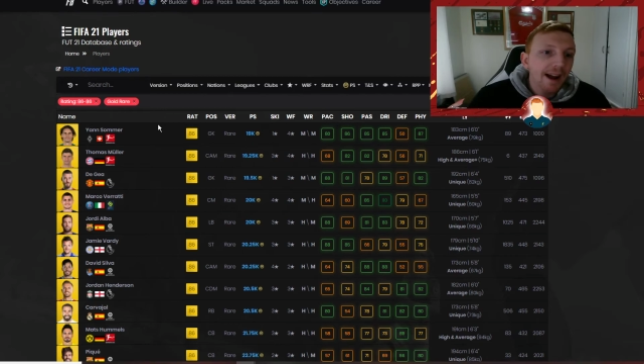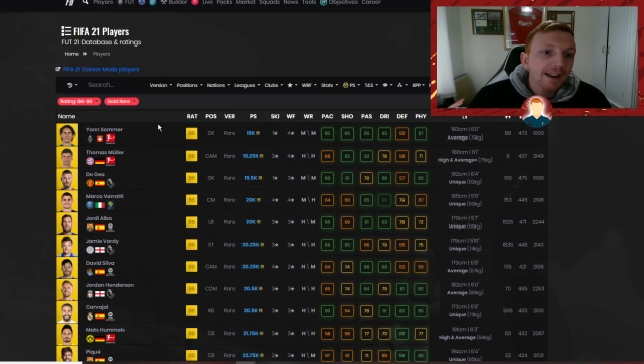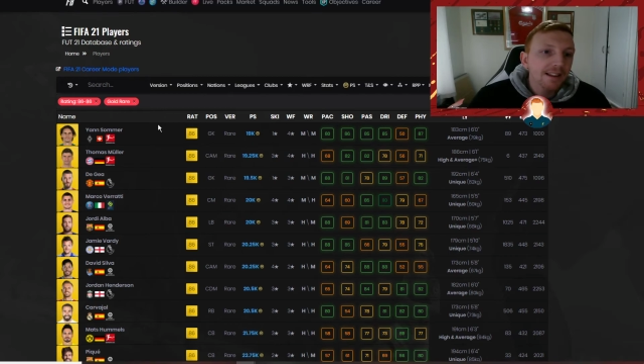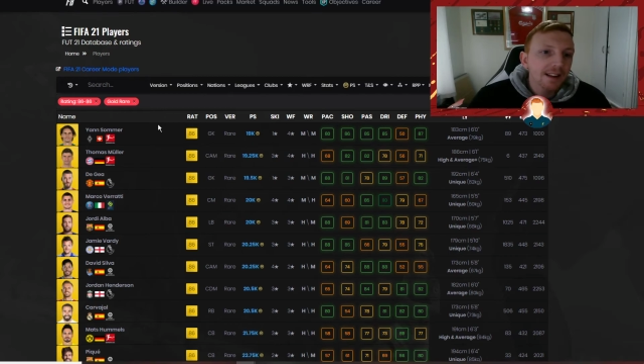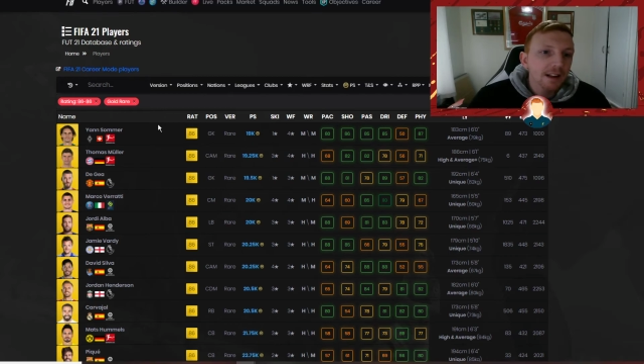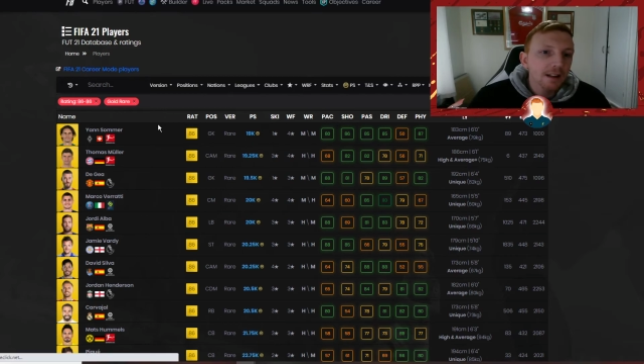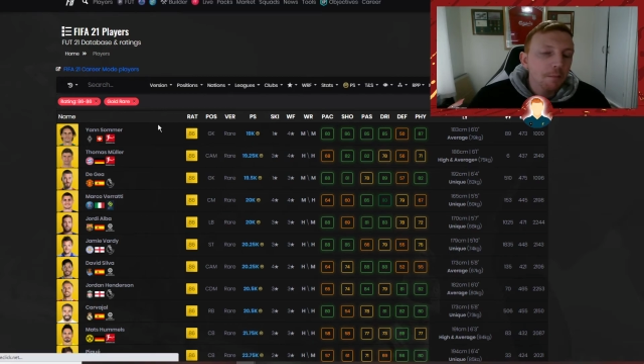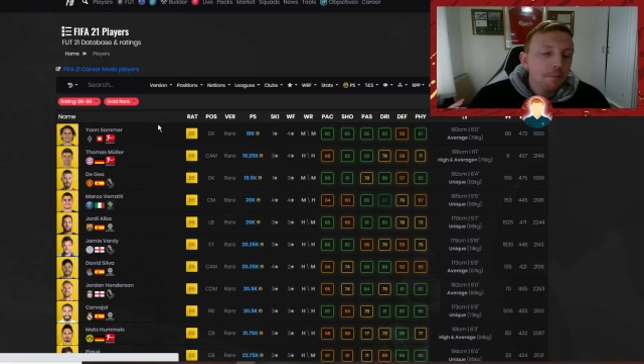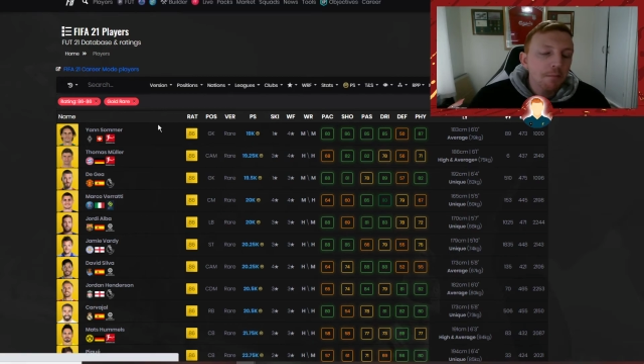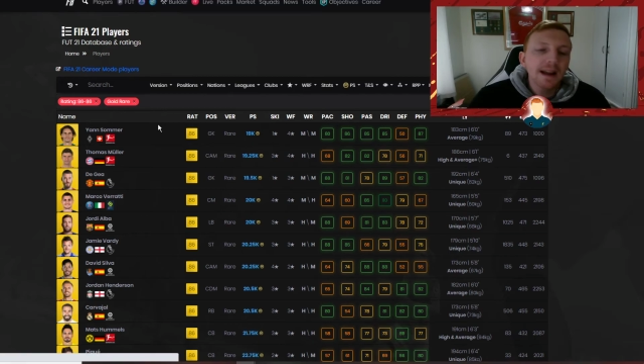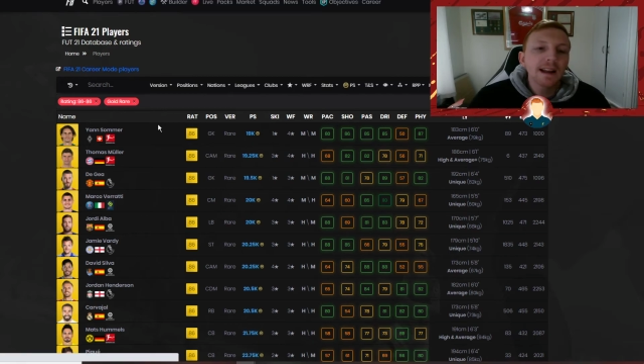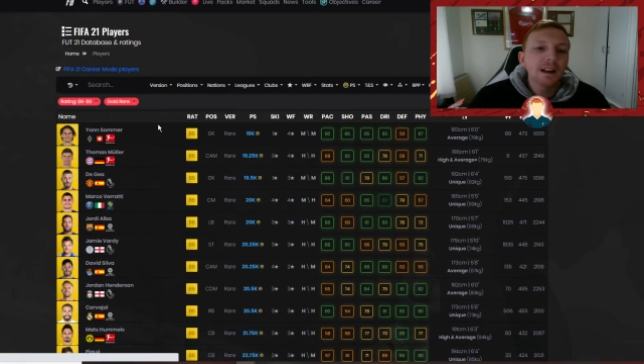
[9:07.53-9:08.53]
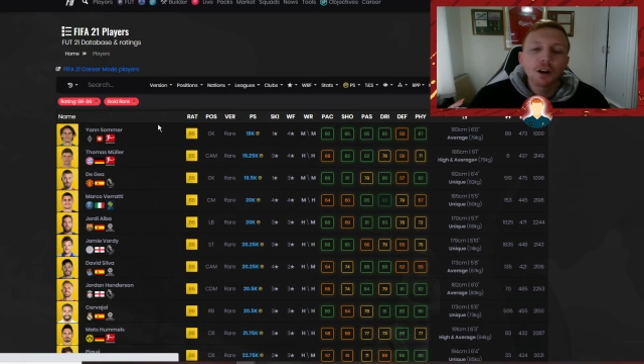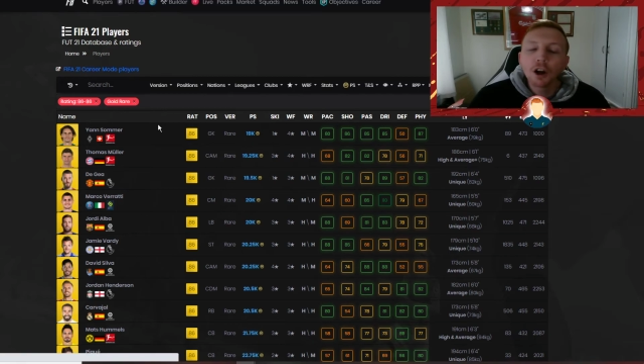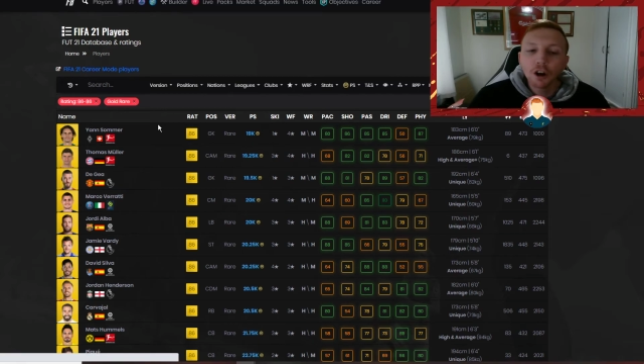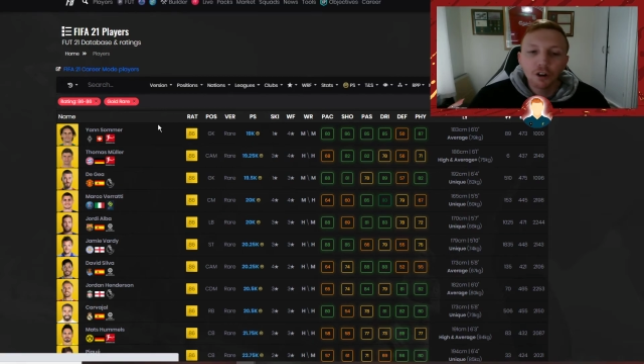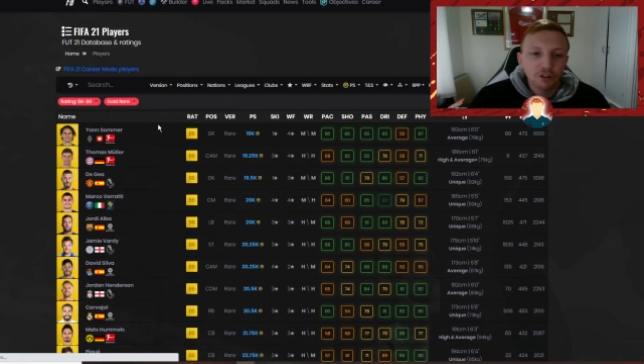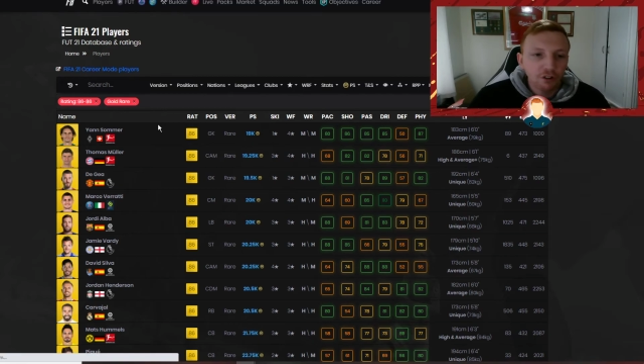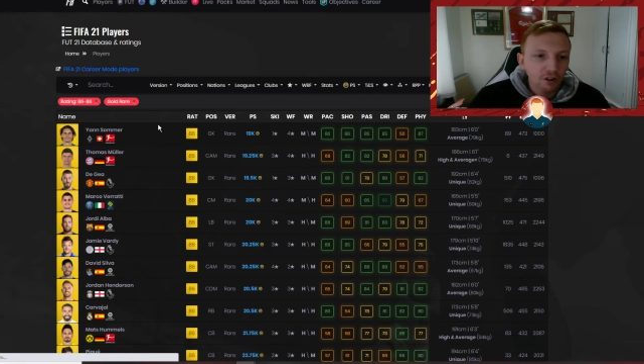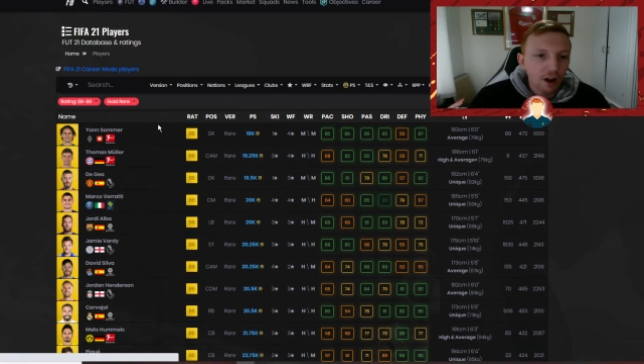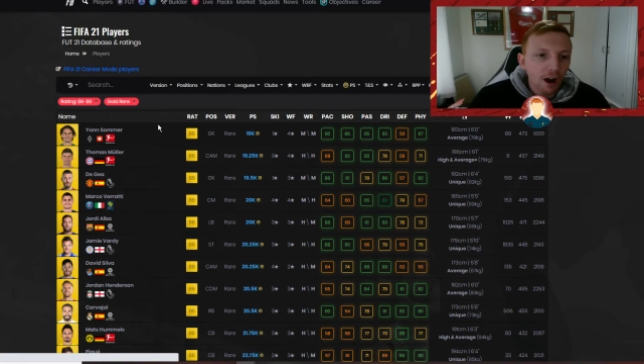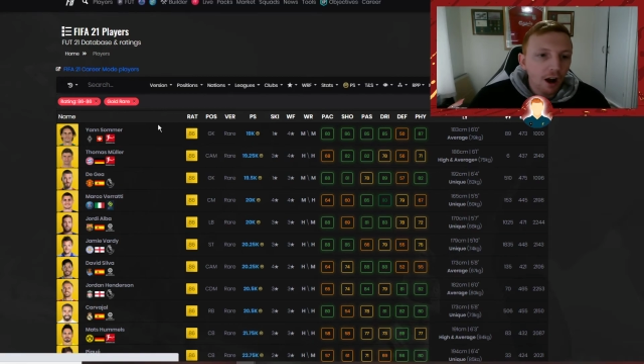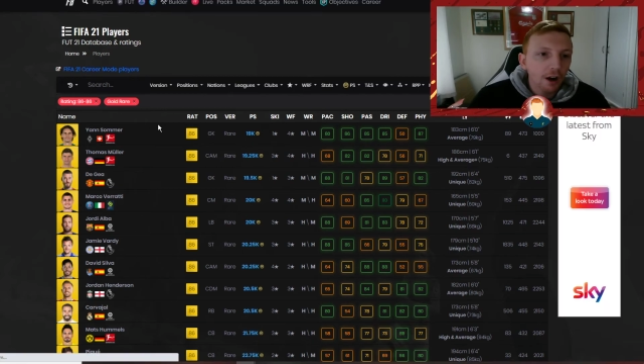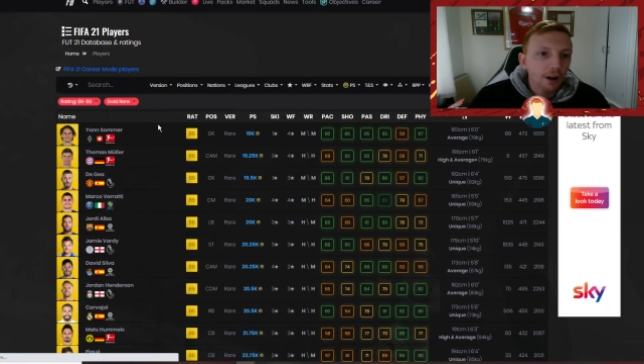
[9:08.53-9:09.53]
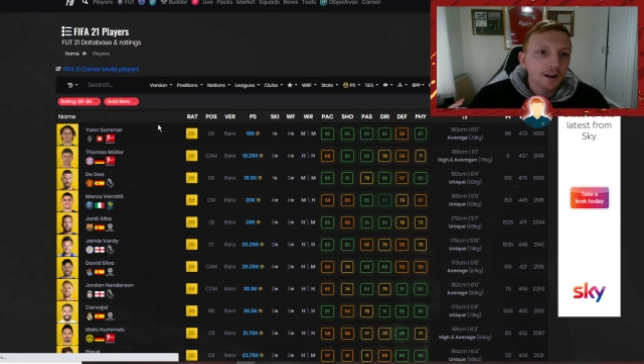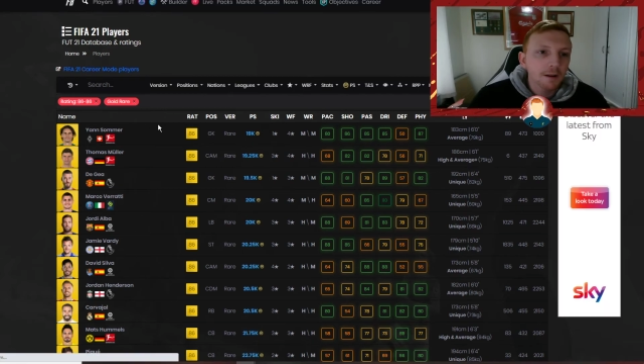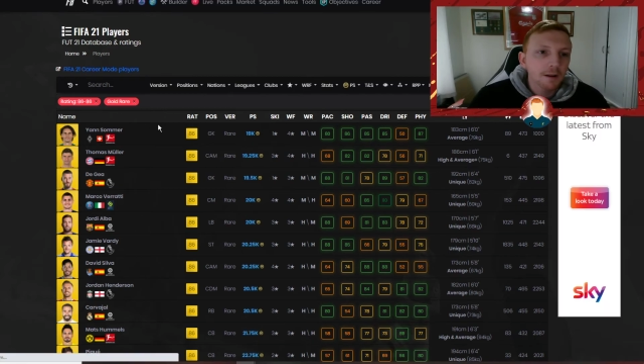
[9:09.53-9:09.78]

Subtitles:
I think the main looks are going to